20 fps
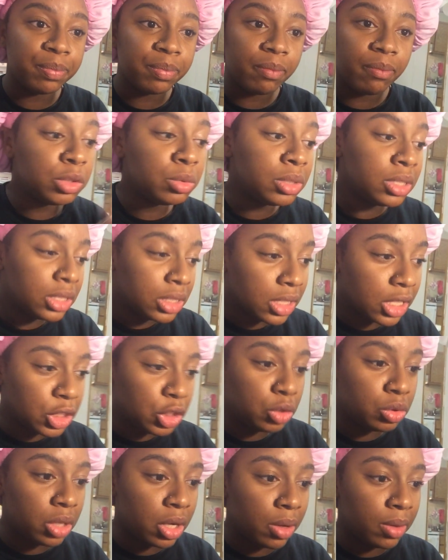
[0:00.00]
Just wanted to
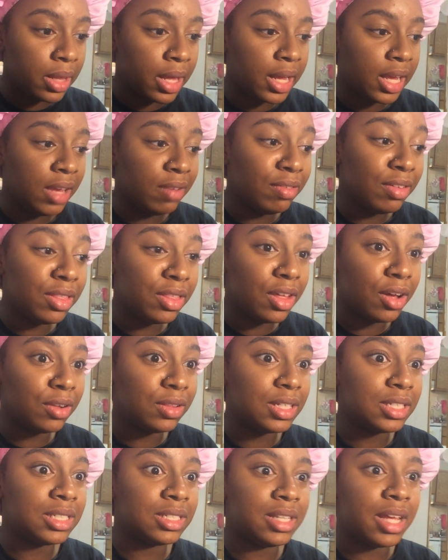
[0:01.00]
let you know that even though
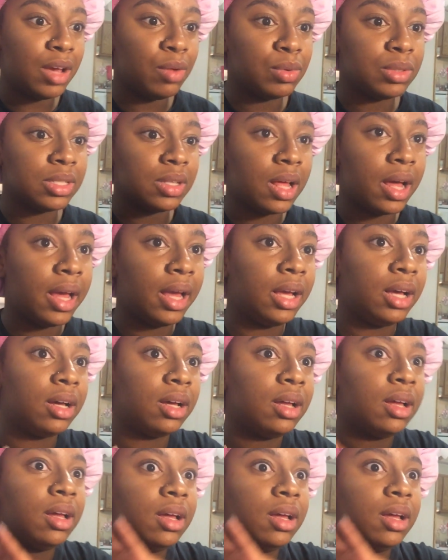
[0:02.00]
this day was like